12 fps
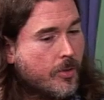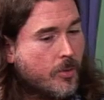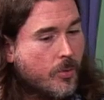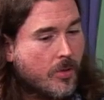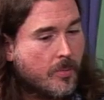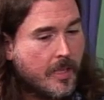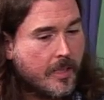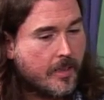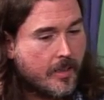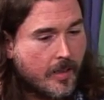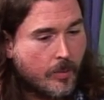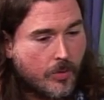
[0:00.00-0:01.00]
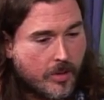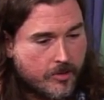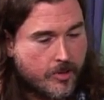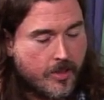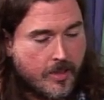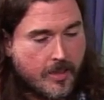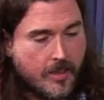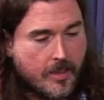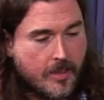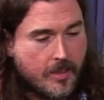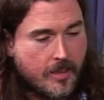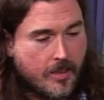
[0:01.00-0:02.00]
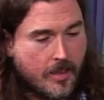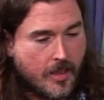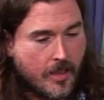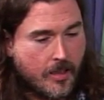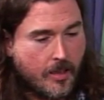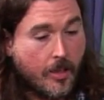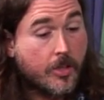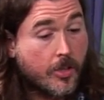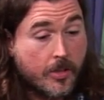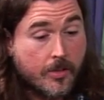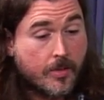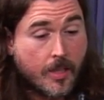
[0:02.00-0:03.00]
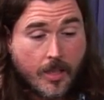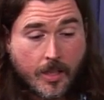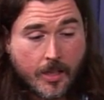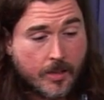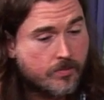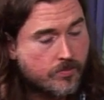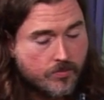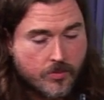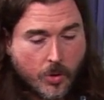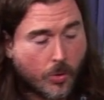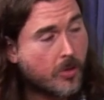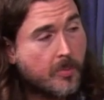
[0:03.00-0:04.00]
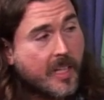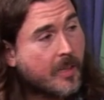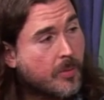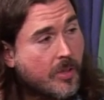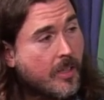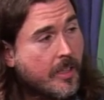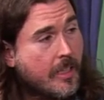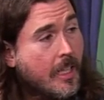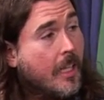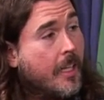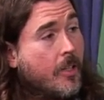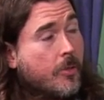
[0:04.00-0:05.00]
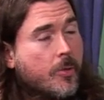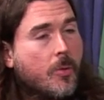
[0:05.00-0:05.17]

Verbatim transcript: quarterback. I want yep. to see uh, a good uh, cornerback play, and also I